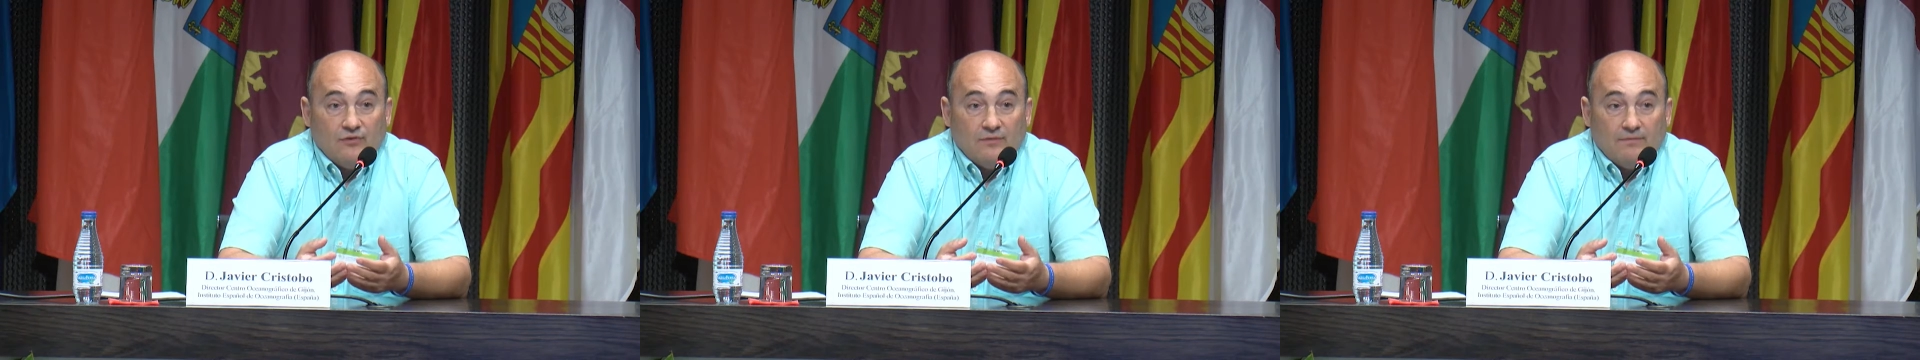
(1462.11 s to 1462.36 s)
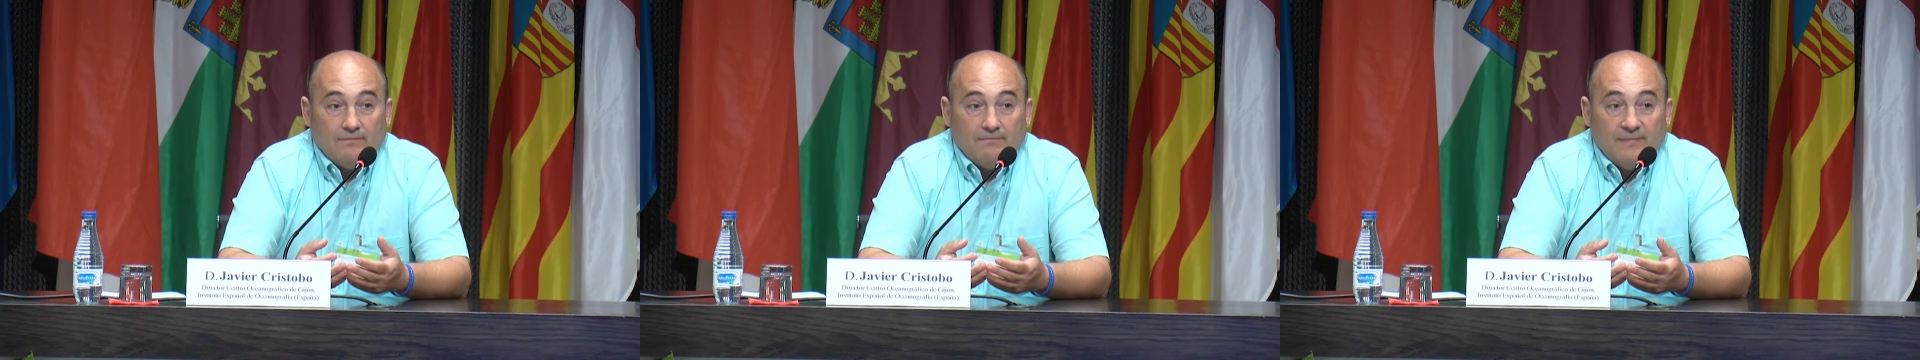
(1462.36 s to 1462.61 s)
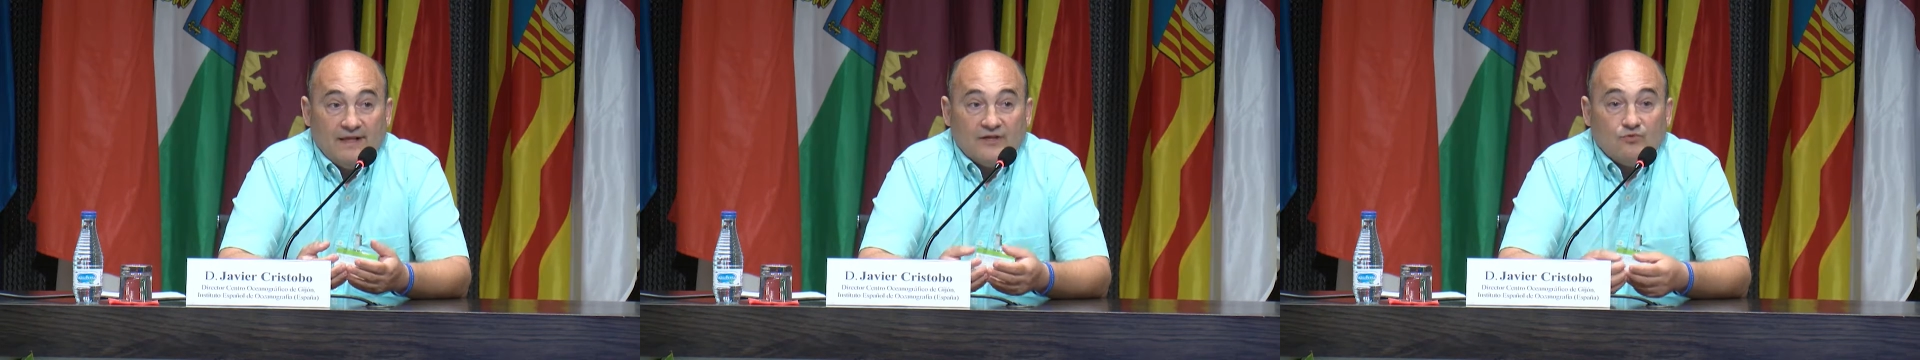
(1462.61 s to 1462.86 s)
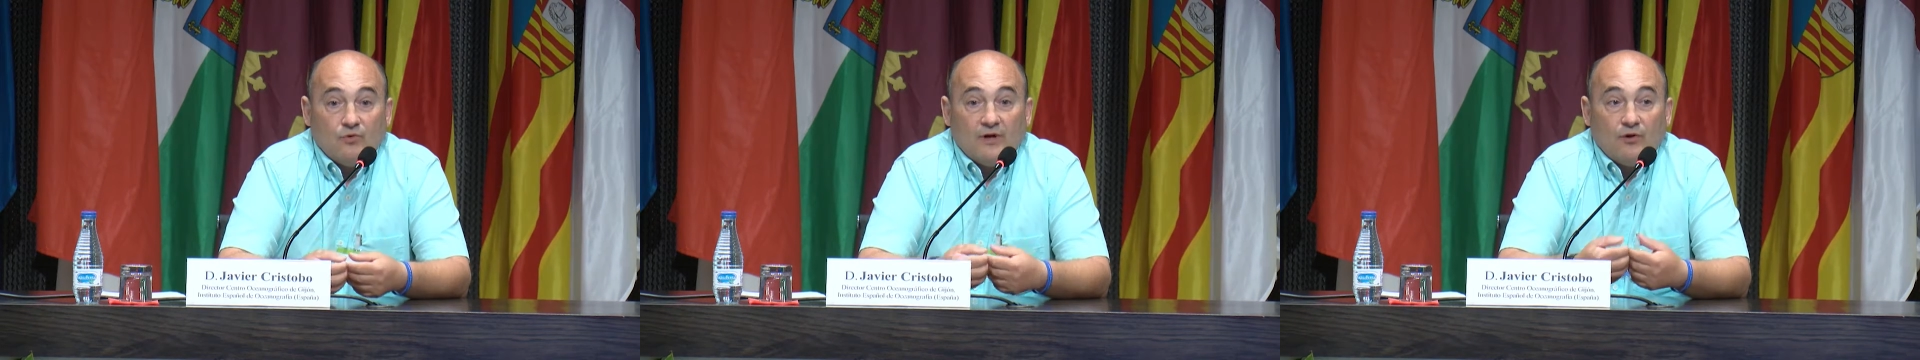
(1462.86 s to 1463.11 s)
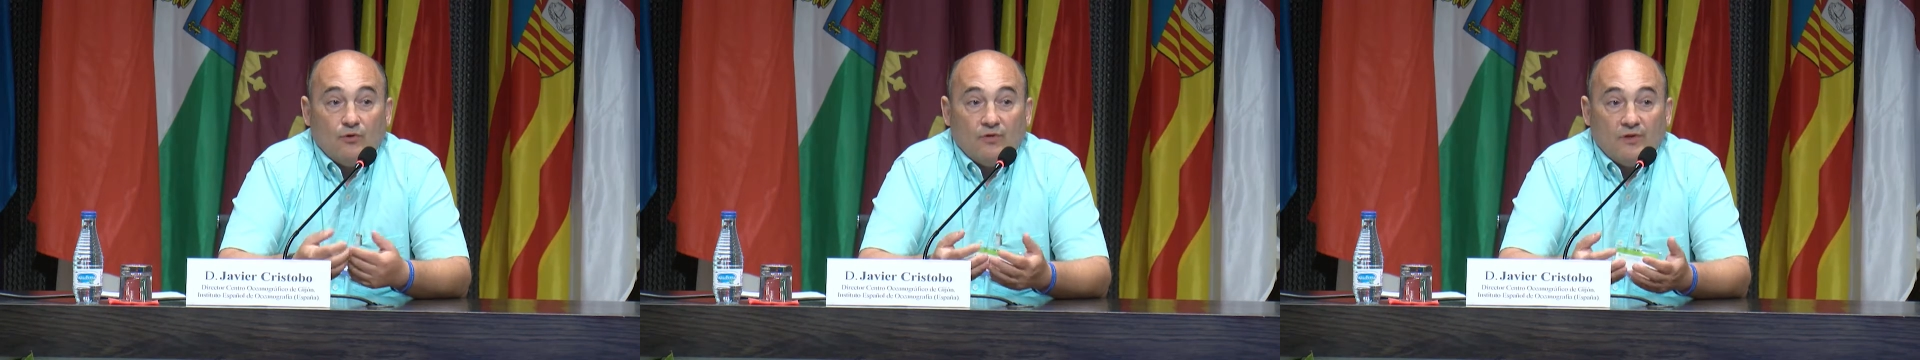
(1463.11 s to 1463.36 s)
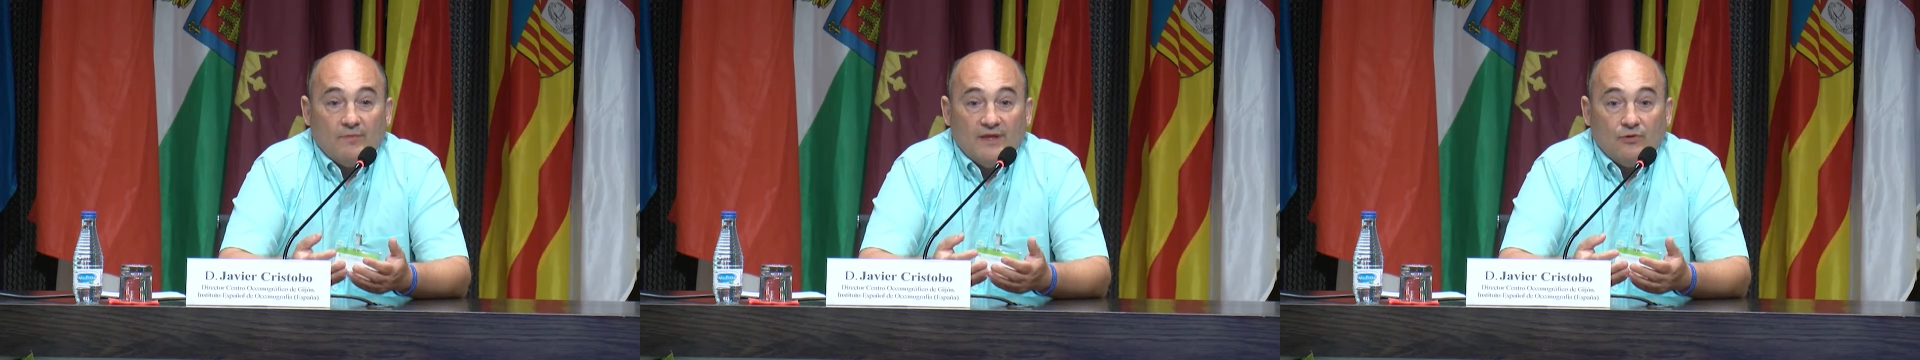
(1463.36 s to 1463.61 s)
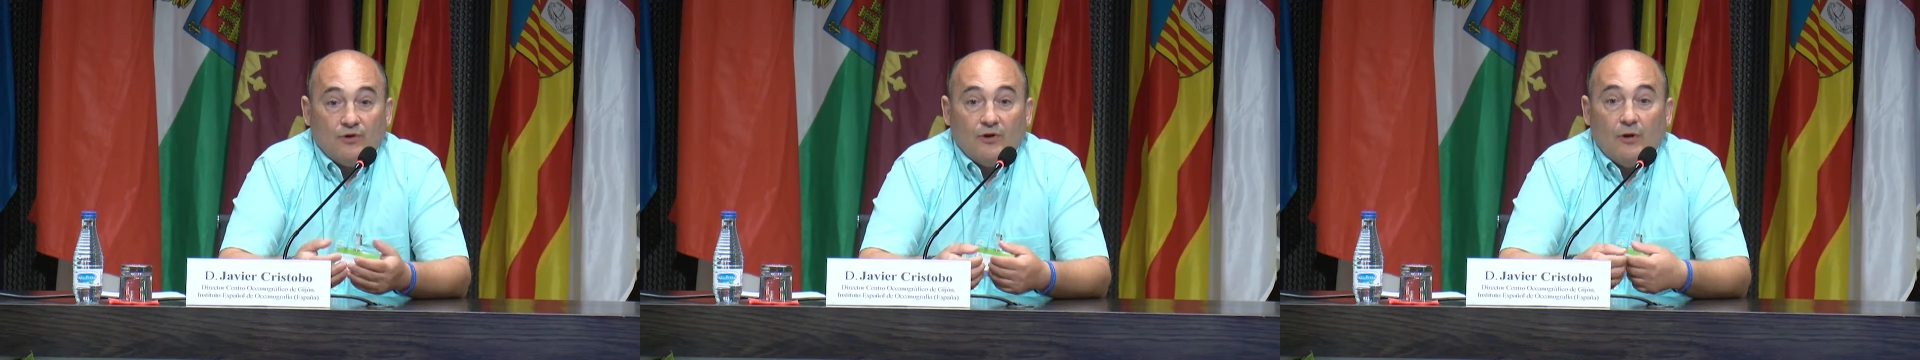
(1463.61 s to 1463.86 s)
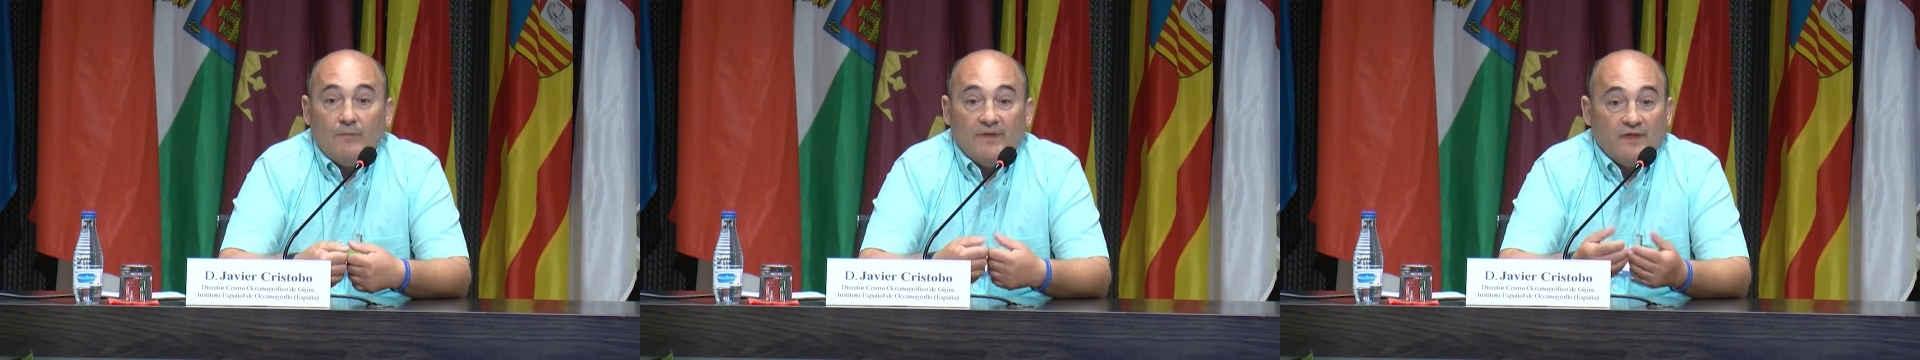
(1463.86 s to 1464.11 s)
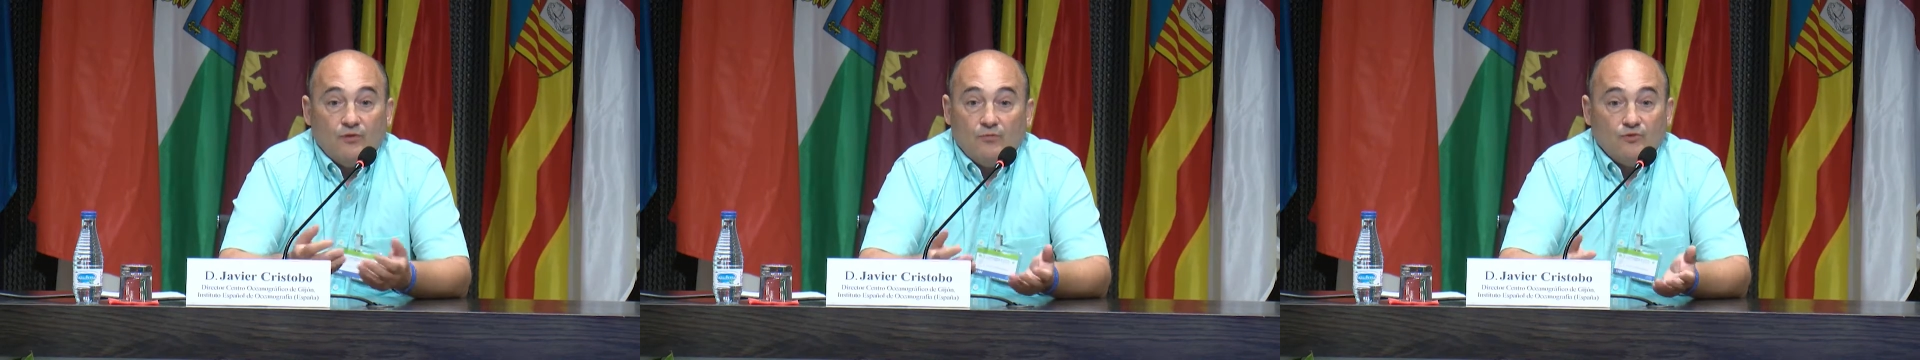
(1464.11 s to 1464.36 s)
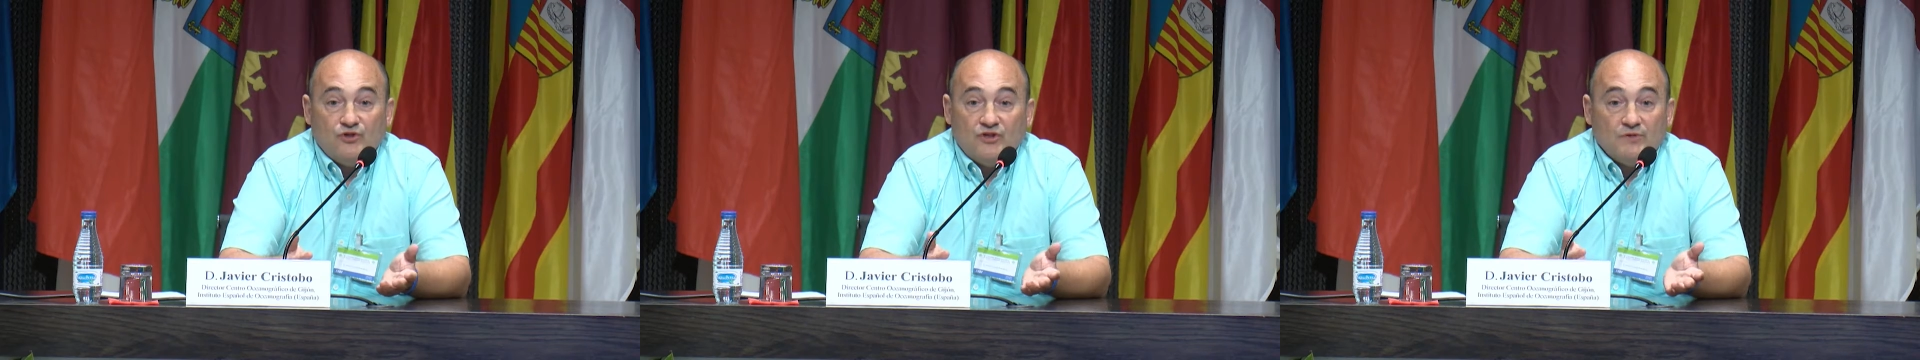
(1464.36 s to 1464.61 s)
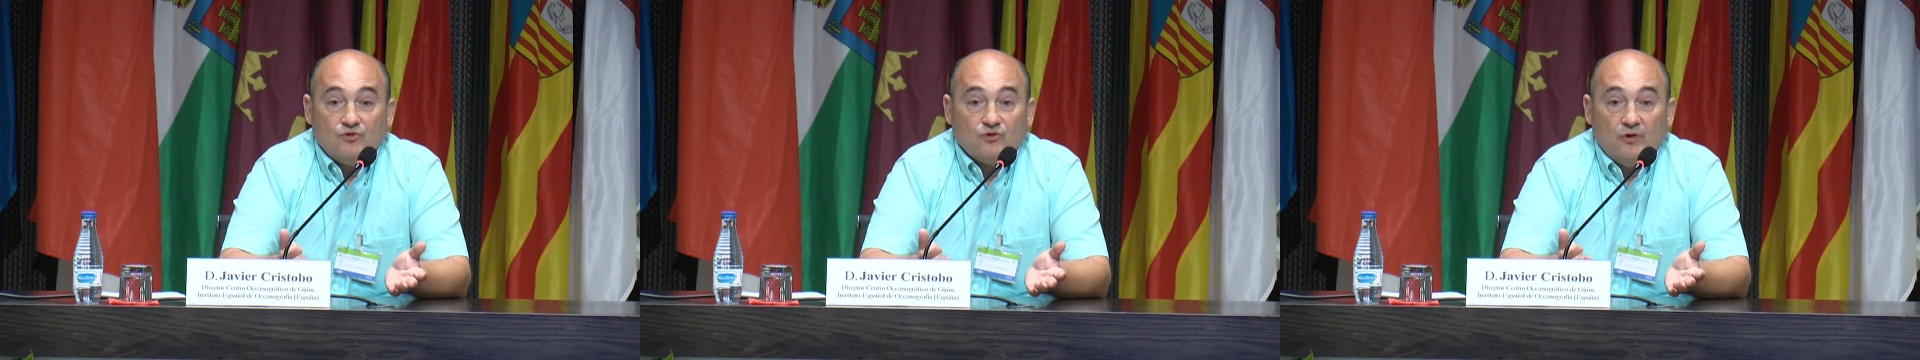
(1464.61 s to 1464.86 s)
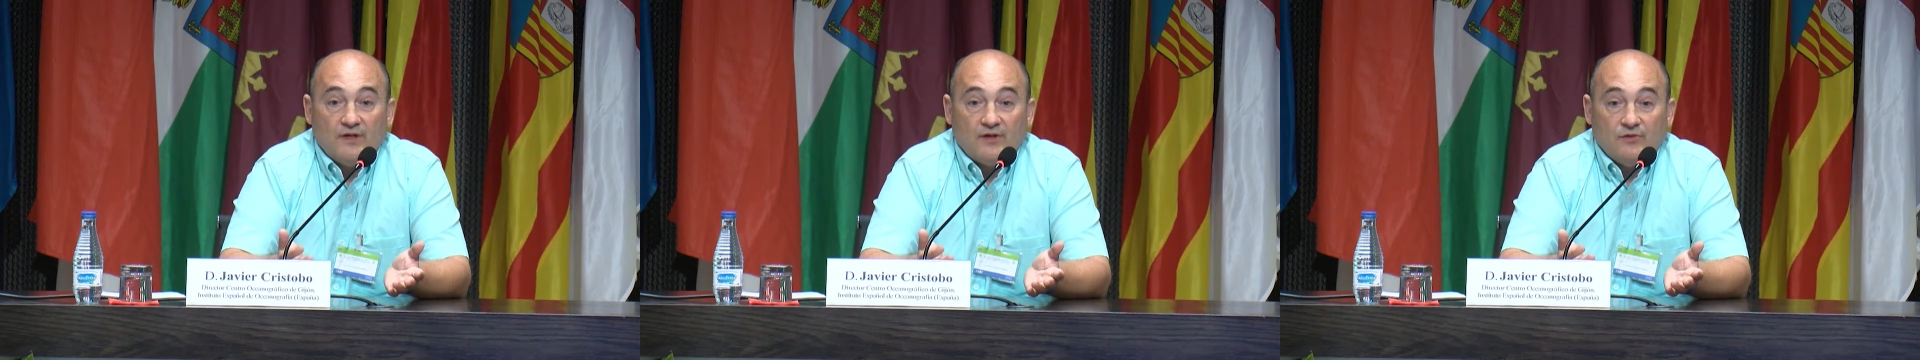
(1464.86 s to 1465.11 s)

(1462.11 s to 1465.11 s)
It's an example of something that is simple,